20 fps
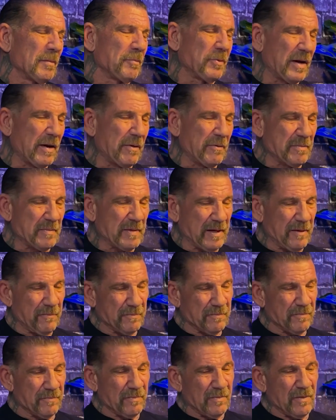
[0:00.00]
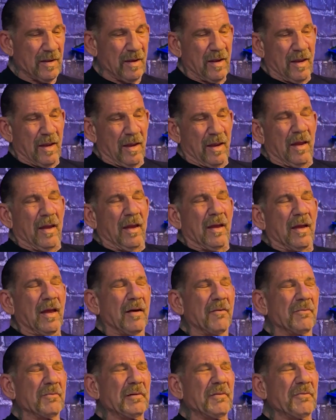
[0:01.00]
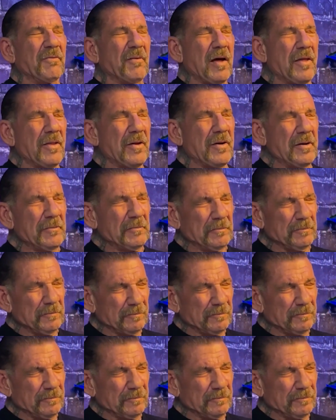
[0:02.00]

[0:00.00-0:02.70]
Pray with me. Heavenly Father,